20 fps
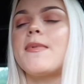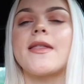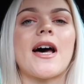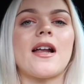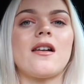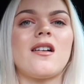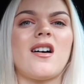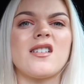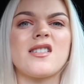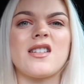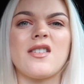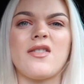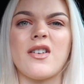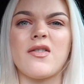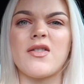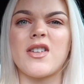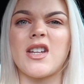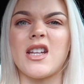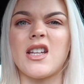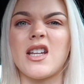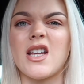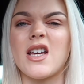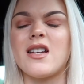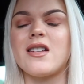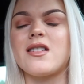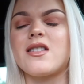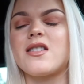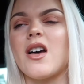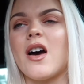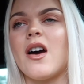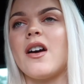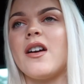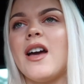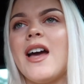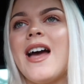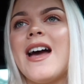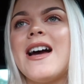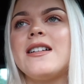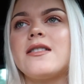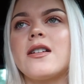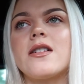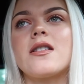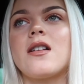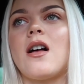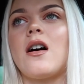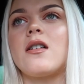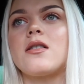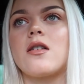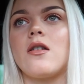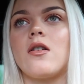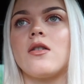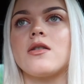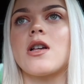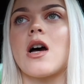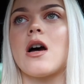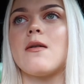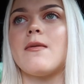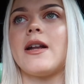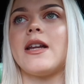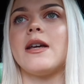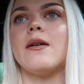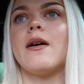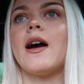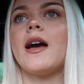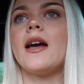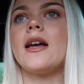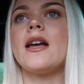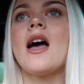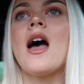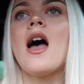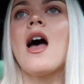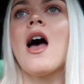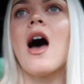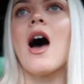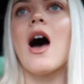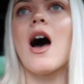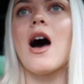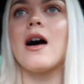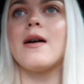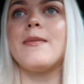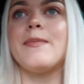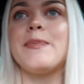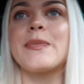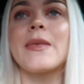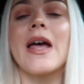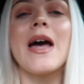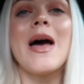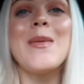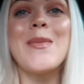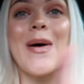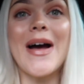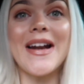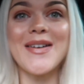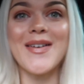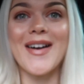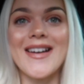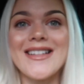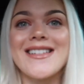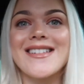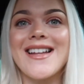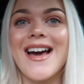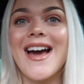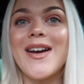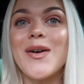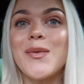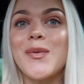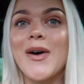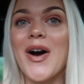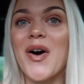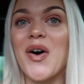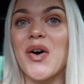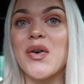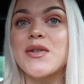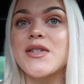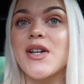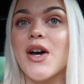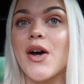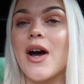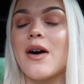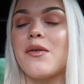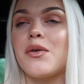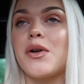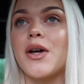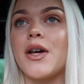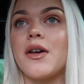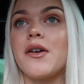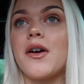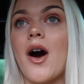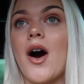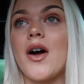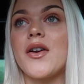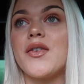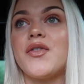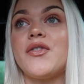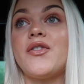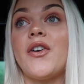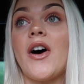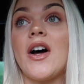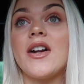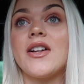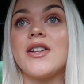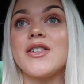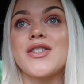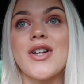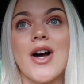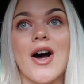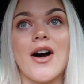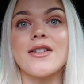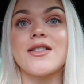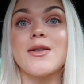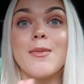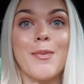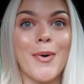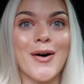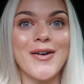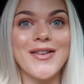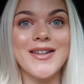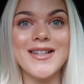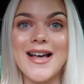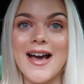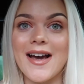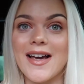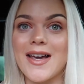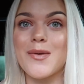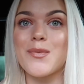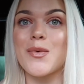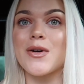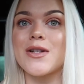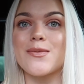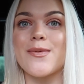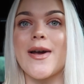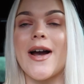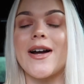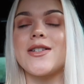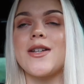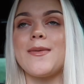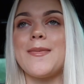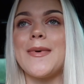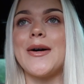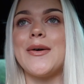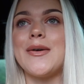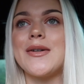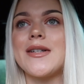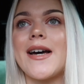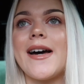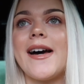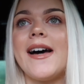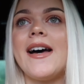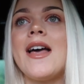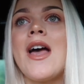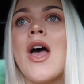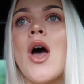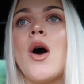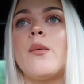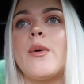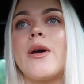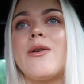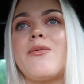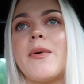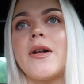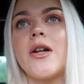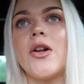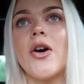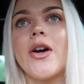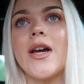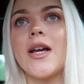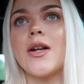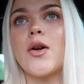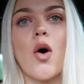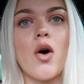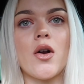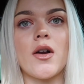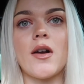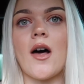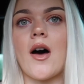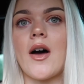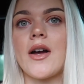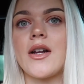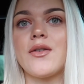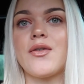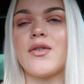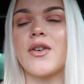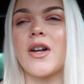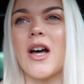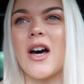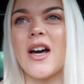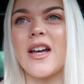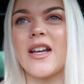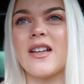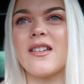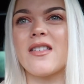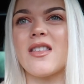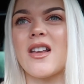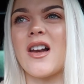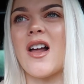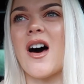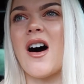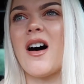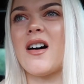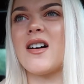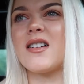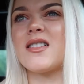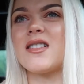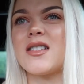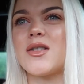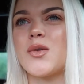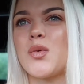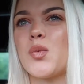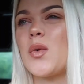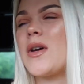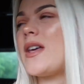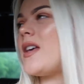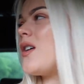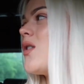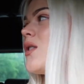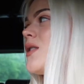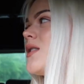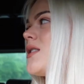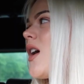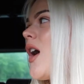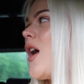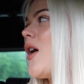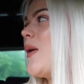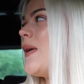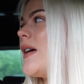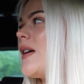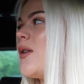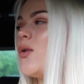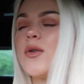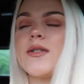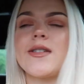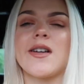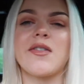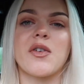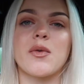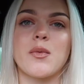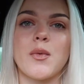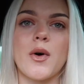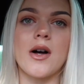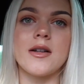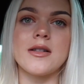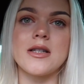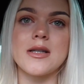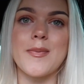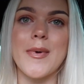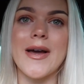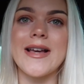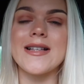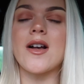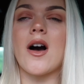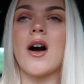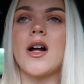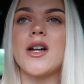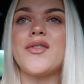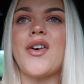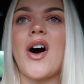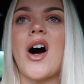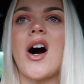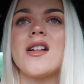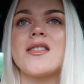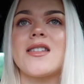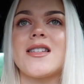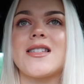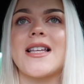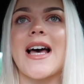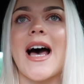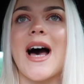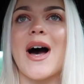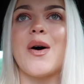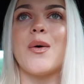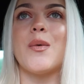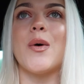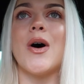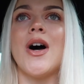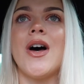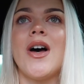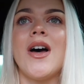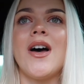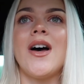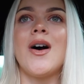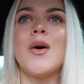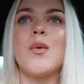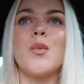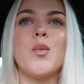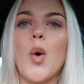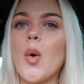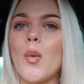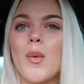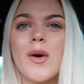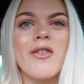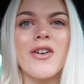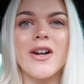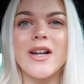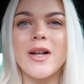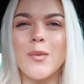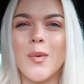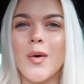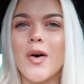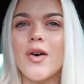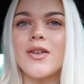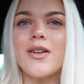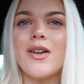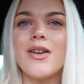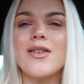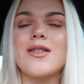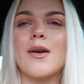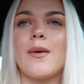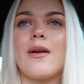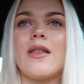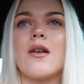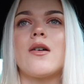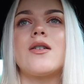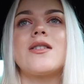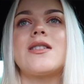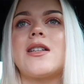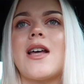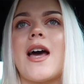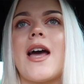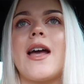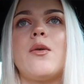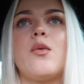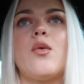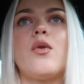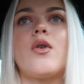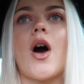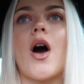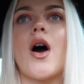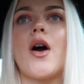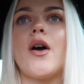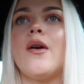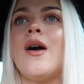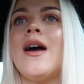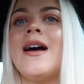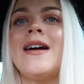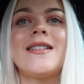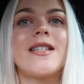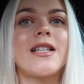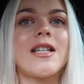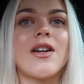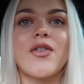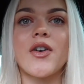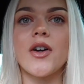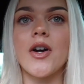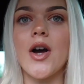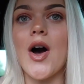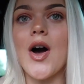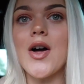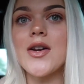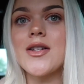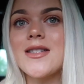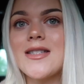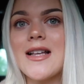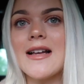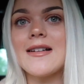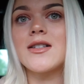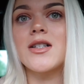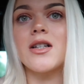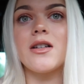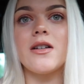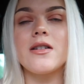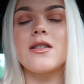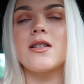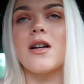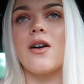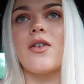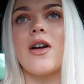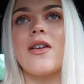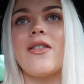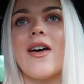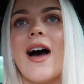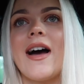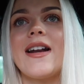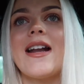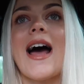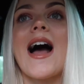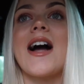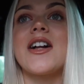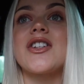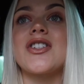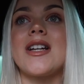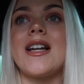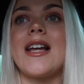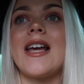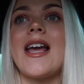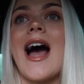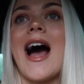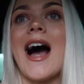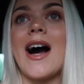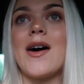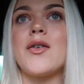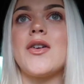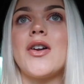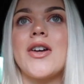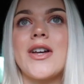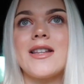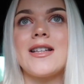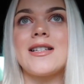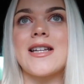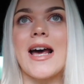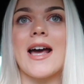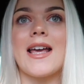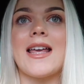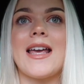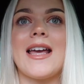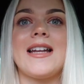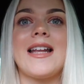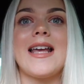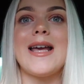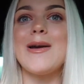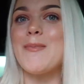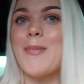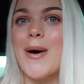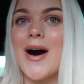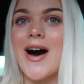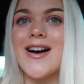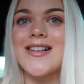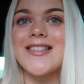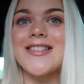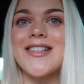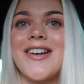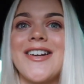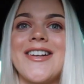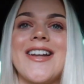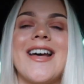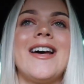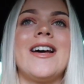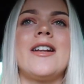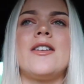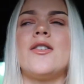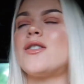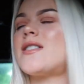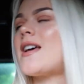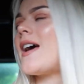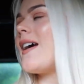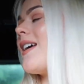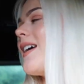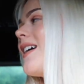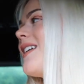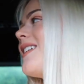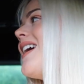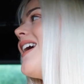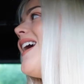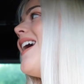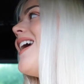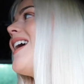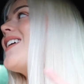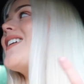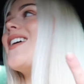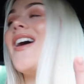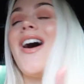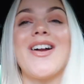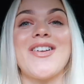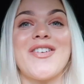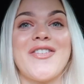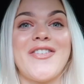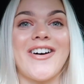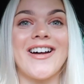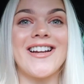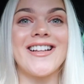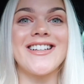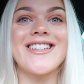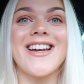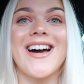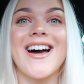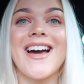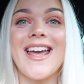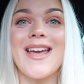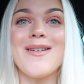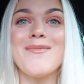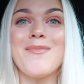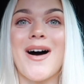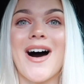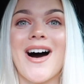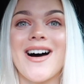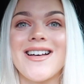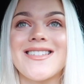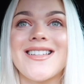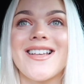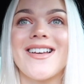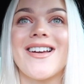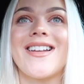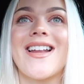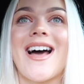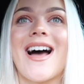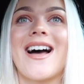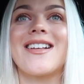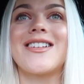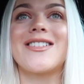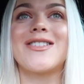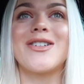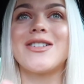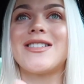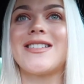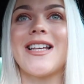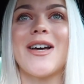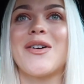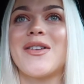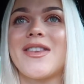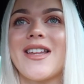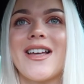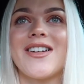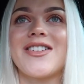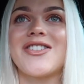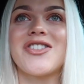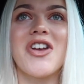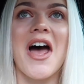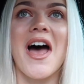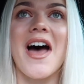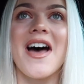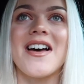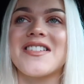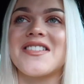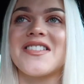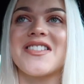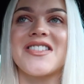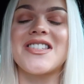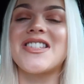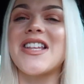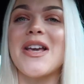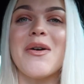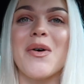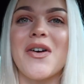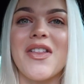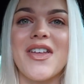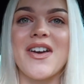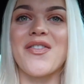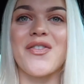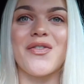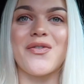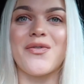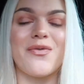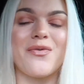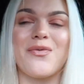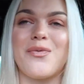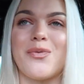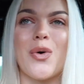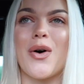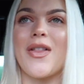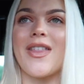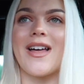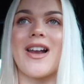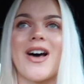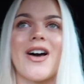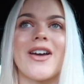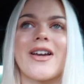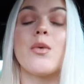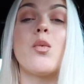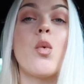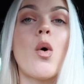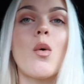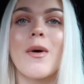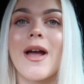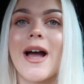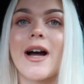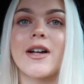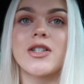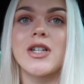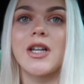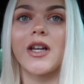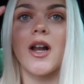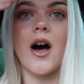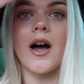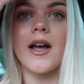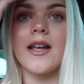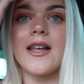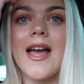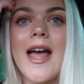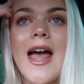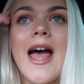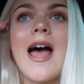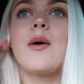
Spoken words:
But that lasted 15 years, so it does last a long time anyway. But anyway, today we are off to go have a look at garden furniture to put on the decking once we actually build it. We've been looking online for like the last week or so at all different ones, but it's kind of hard to tell what we really want, so we thought today we'll go to different garden centres, stuff like that, and actually have a look at the decking in person, not decking, garden furniture in person, and sort of sit on the chairs and see what they're like and what we actually like.